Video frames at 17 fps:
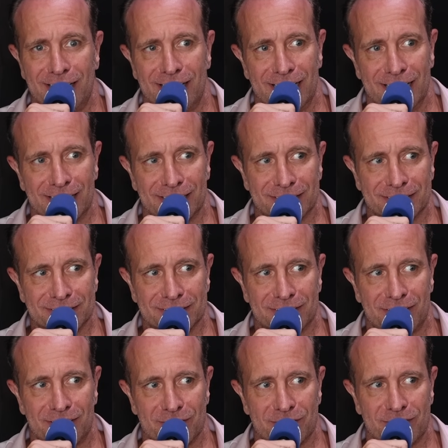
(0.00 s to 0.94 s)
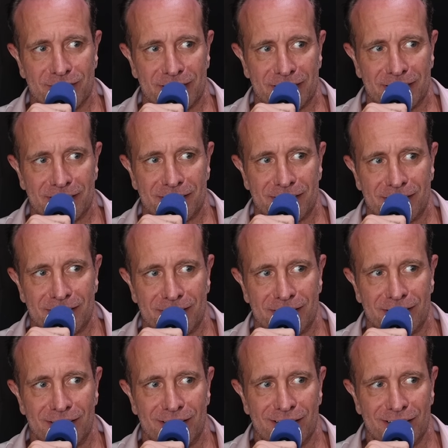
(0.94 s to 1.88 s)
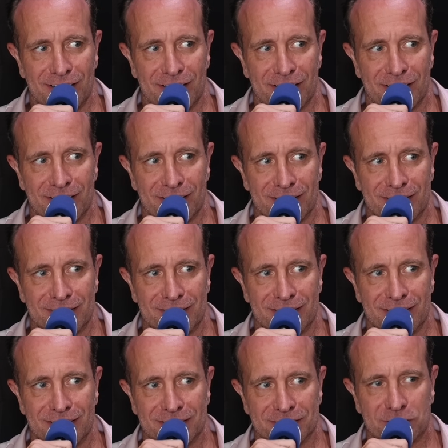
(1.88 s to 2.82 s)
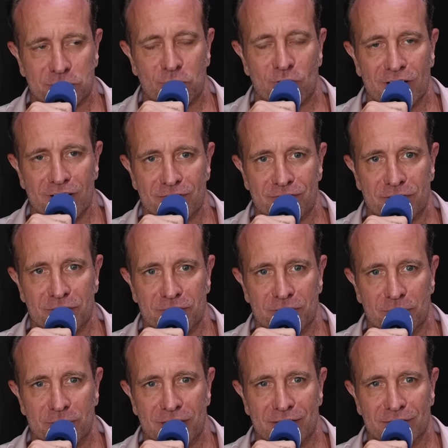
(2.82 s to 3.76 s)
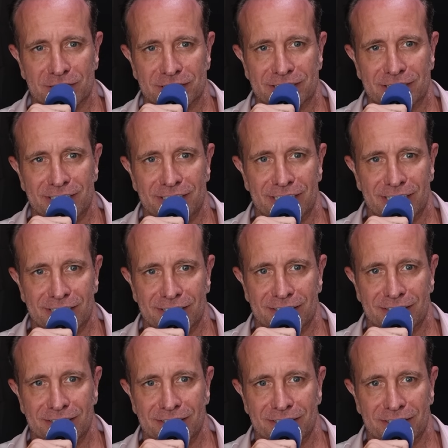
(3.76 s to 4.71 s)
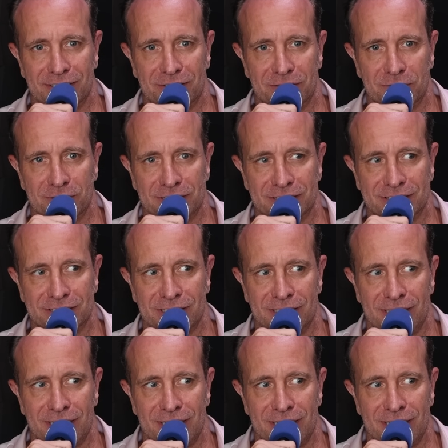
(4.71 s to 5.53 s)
And I think there's quite a few that we haven't seen yet. You know, he's